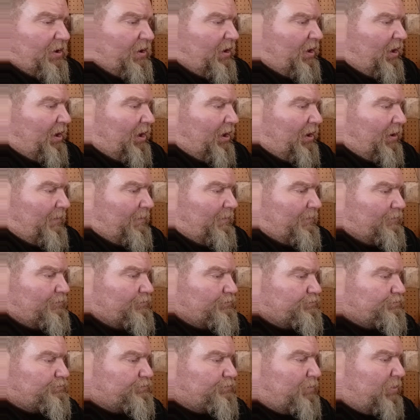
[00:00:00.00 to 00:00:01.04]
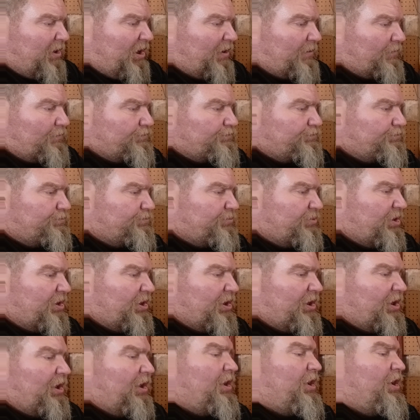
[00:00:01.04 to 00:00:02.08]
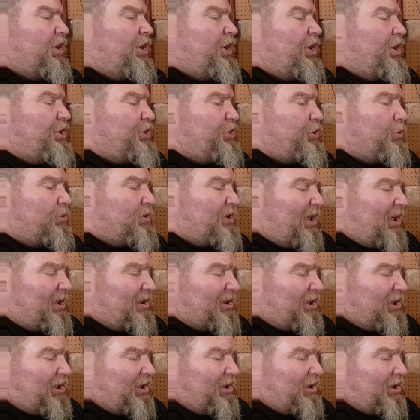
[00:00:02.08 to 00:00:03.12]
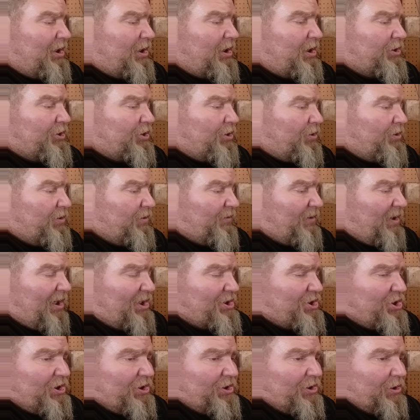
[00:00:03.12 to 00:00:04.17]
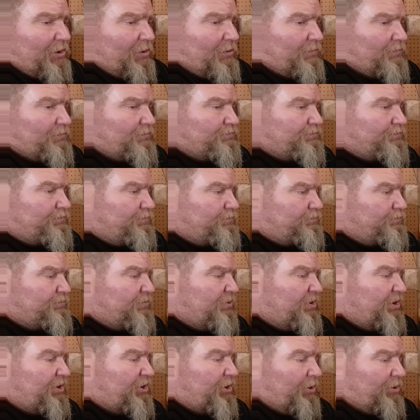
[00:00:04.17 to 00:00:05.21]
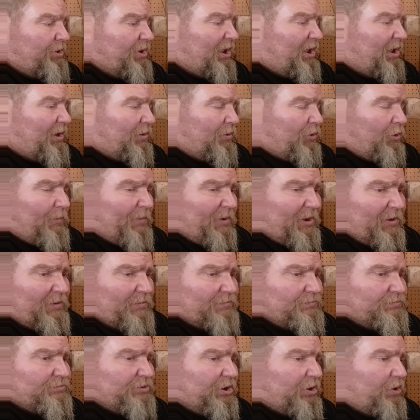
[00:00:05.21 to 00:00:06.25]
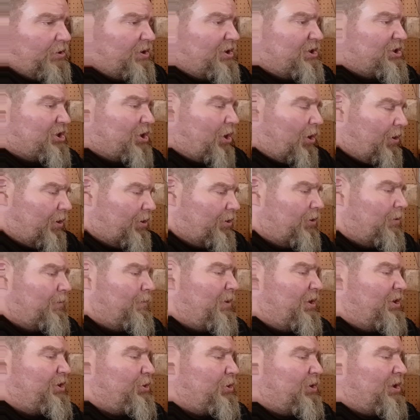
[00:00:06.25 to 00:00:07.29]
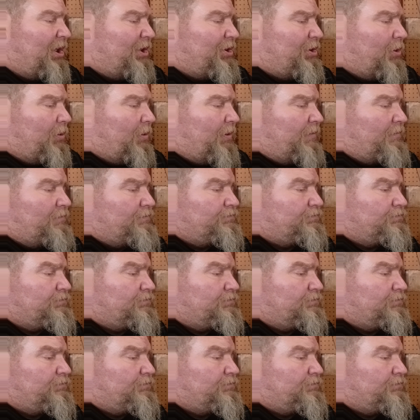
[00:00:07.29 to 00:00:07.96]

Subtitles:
But you can get in it and turn the ratchet, turn the head a little bit. It's harder, but you can do it.